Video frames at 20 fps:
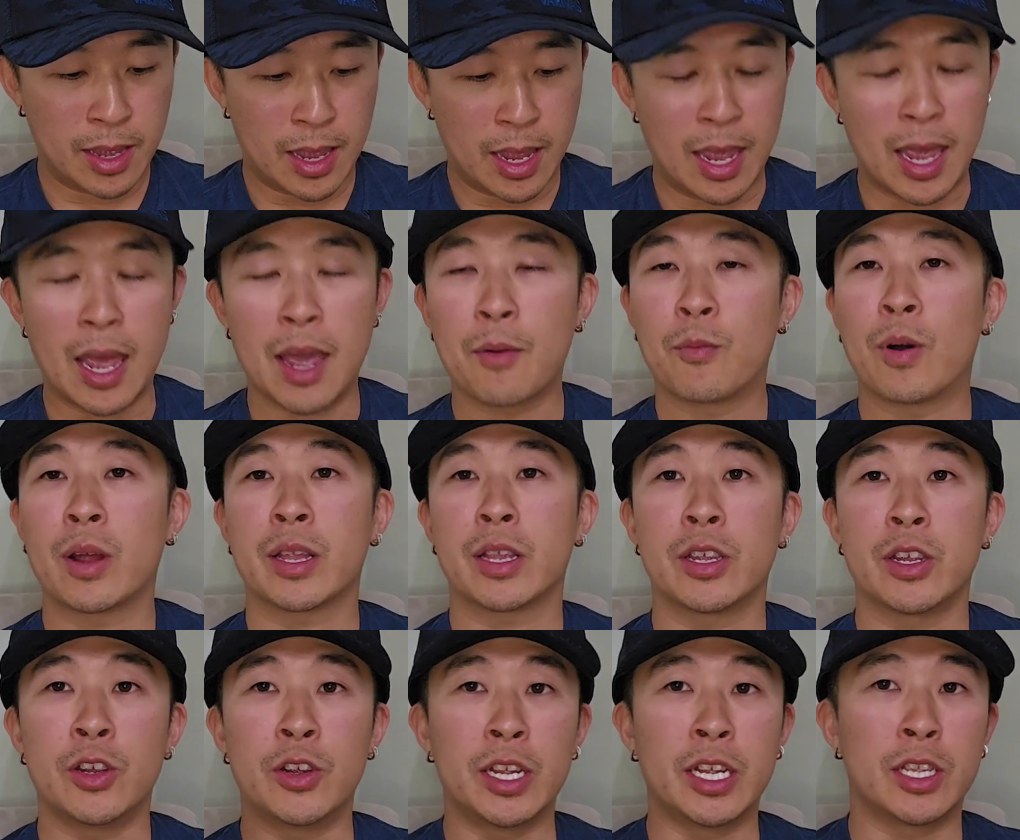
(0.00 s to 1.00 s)
And what
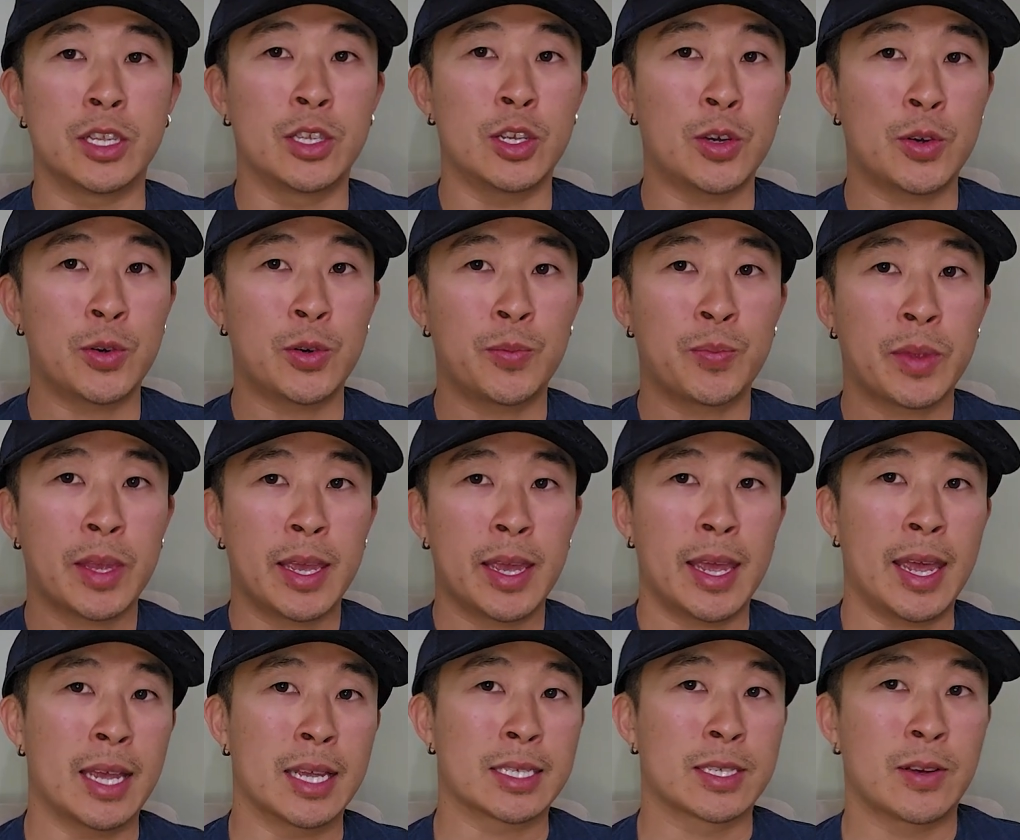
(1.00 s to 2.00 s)
you need to do
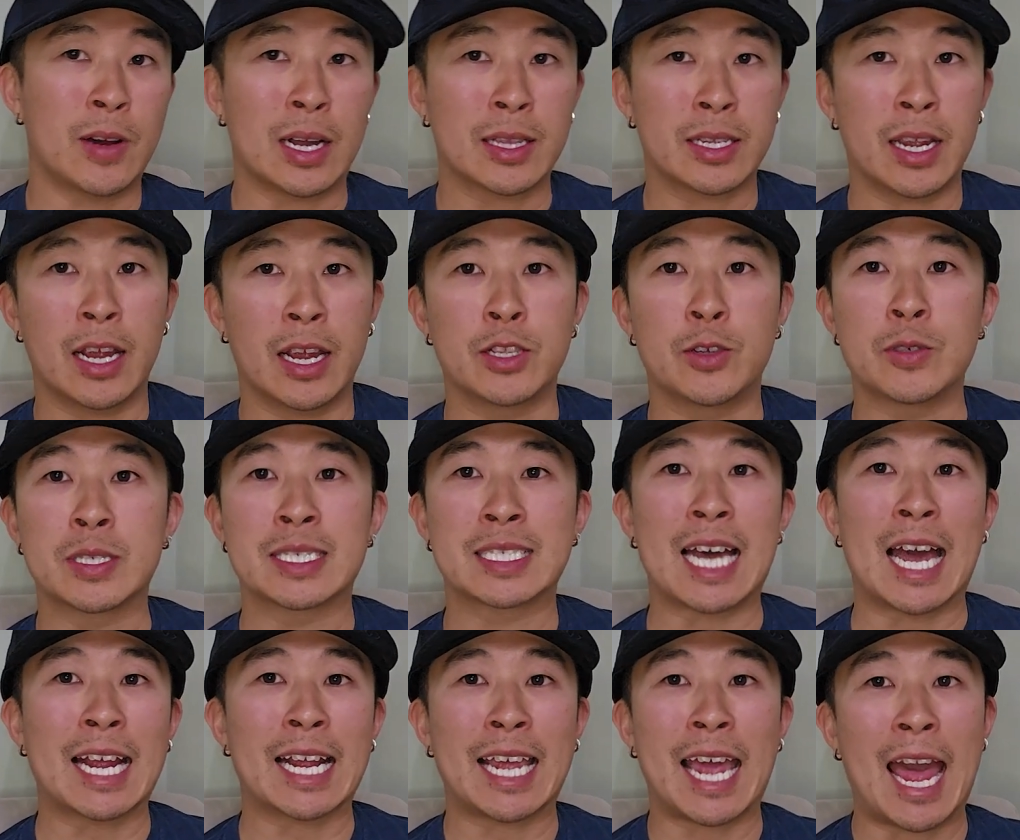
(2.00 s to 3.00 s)
is go out there and do
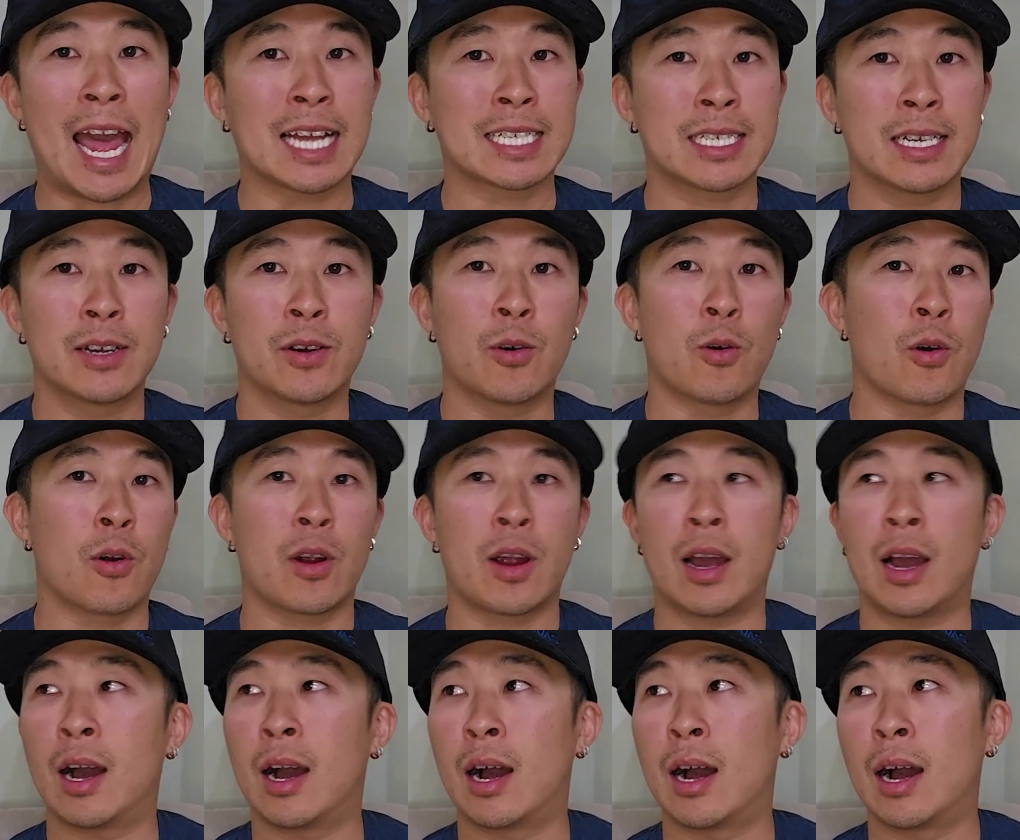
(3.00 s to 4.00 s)
side cast or
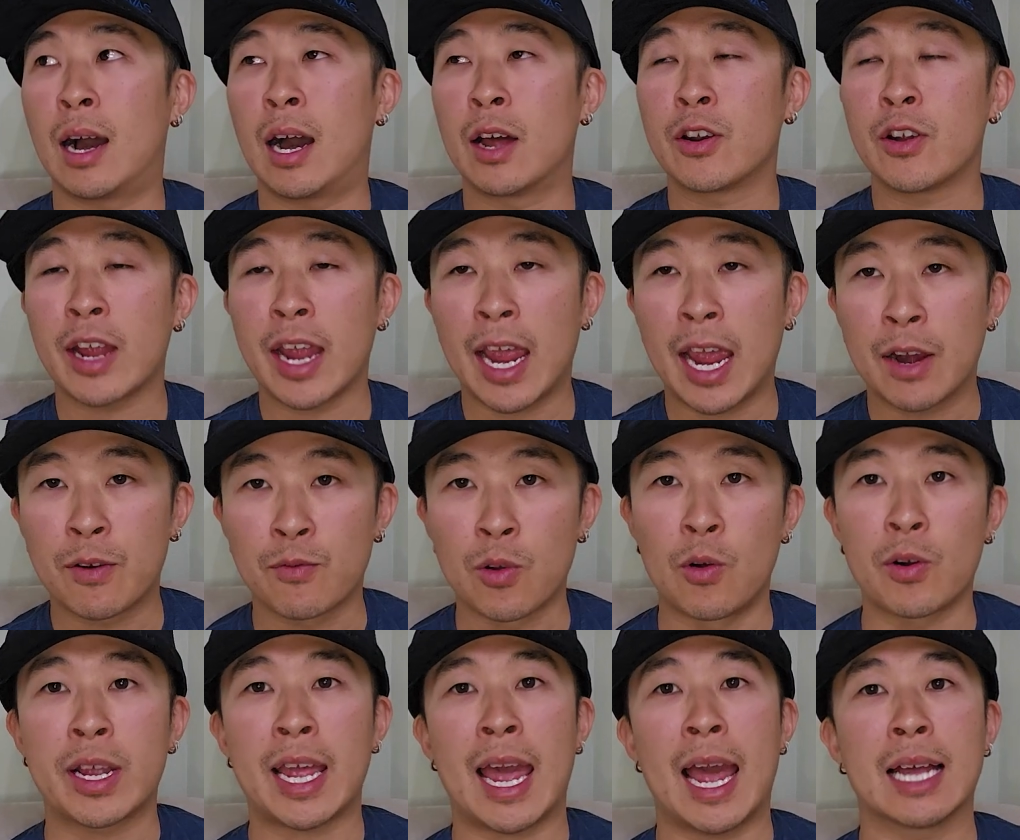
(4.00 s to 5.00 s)
underhand
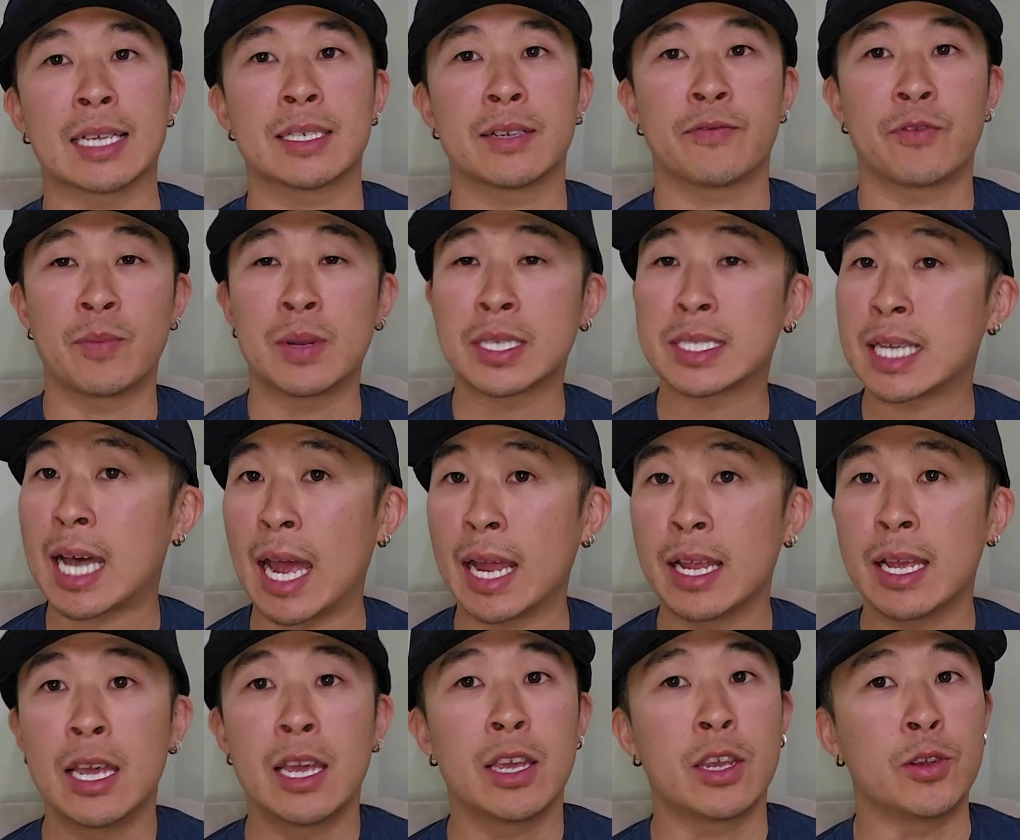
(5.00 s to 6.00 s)
roll cast from the side.
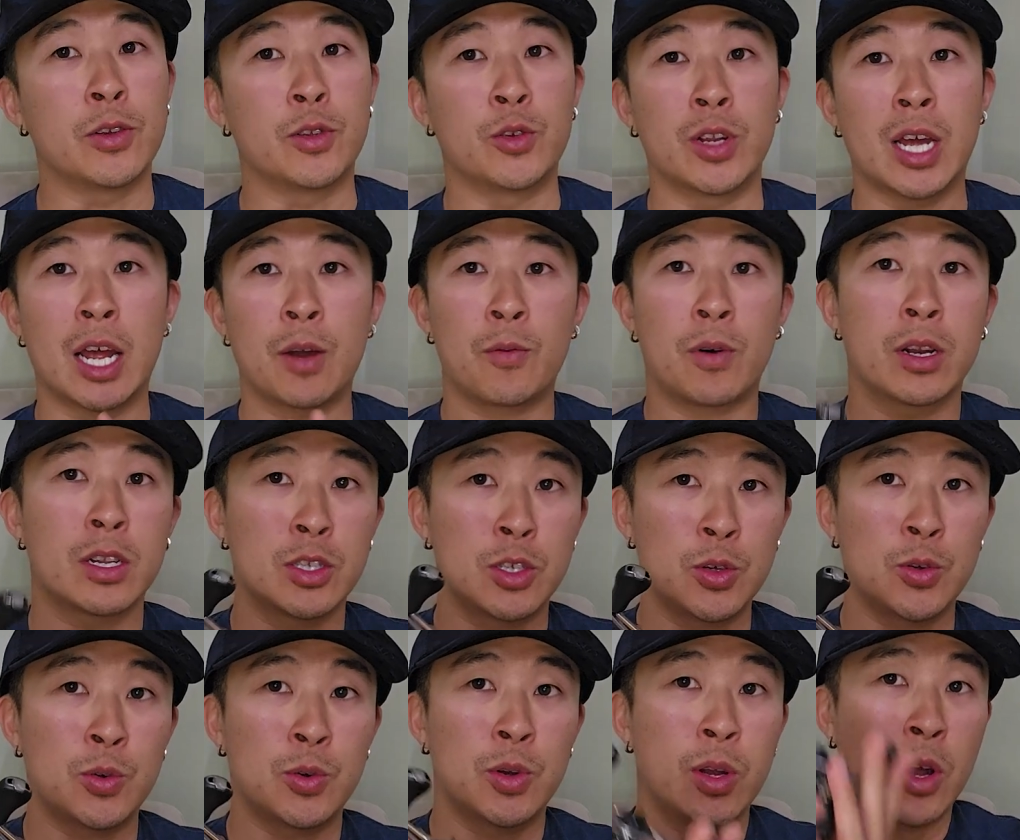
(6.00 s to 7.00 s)
You do not want to
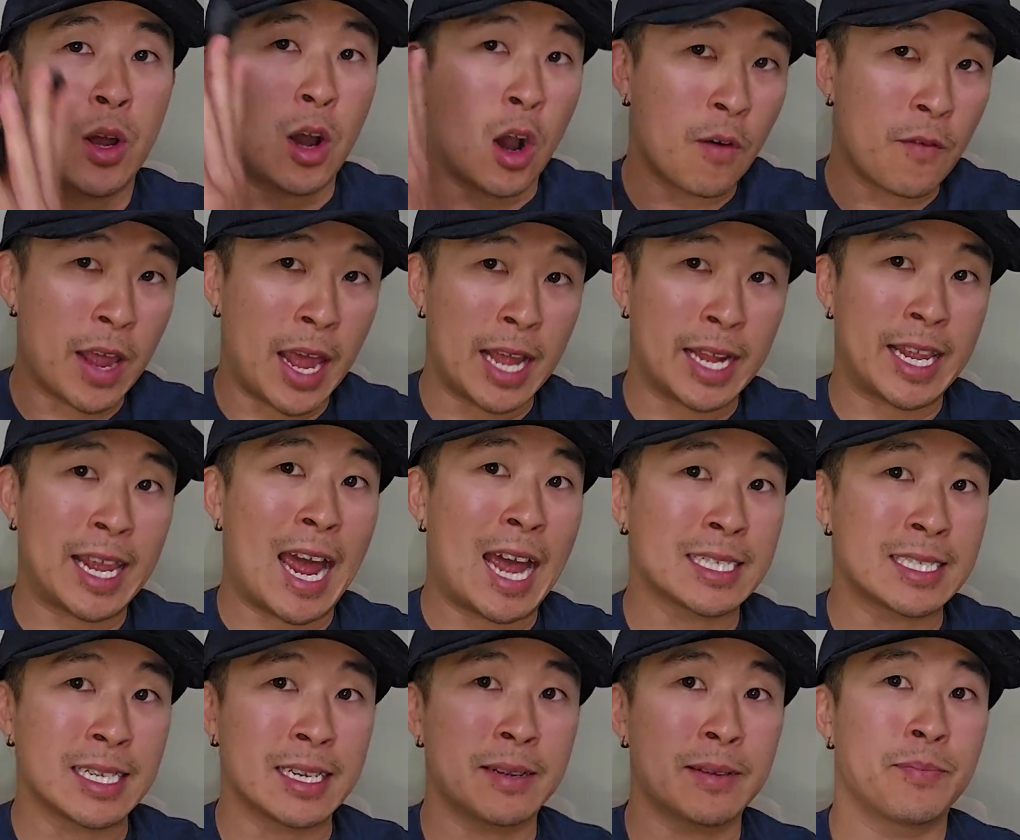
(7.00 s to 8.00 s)
do overhead
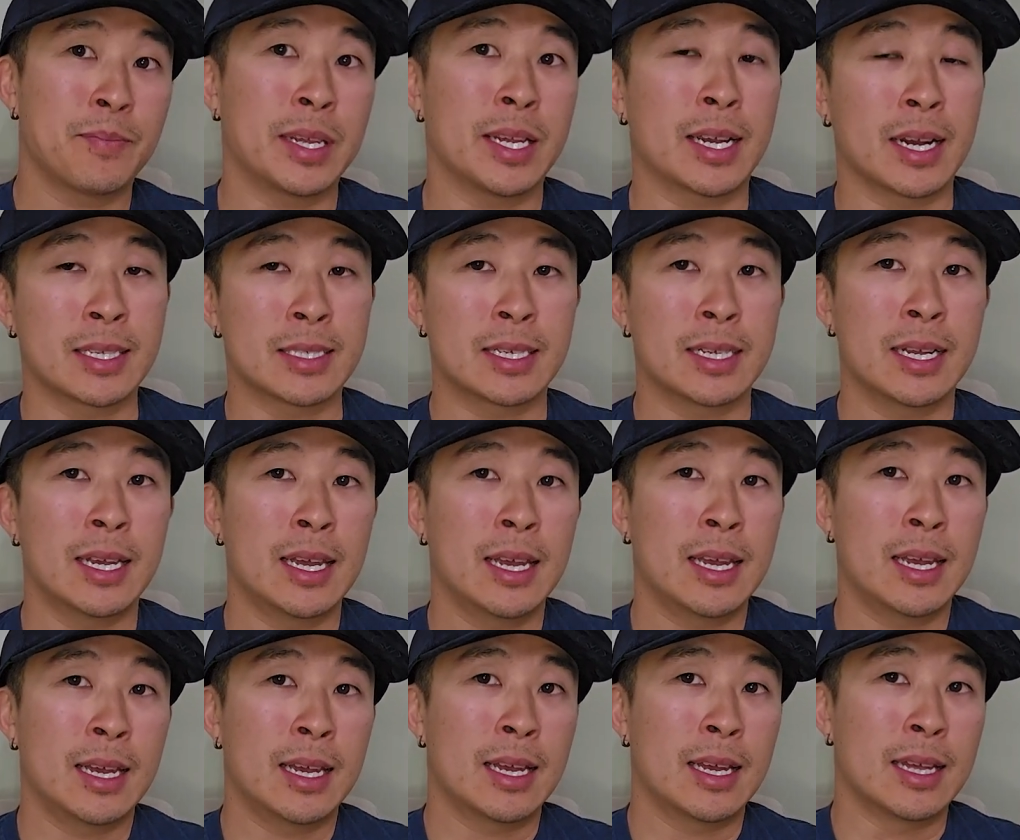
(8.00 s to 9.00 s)
casting because
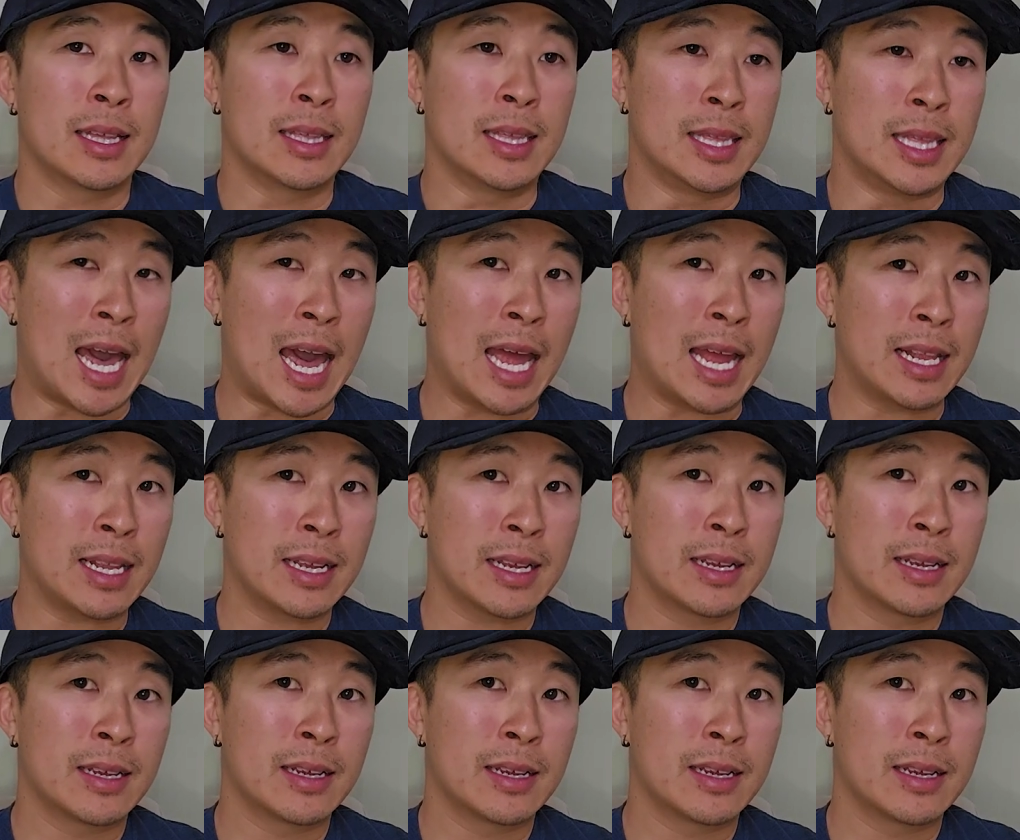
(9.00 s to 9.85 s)
that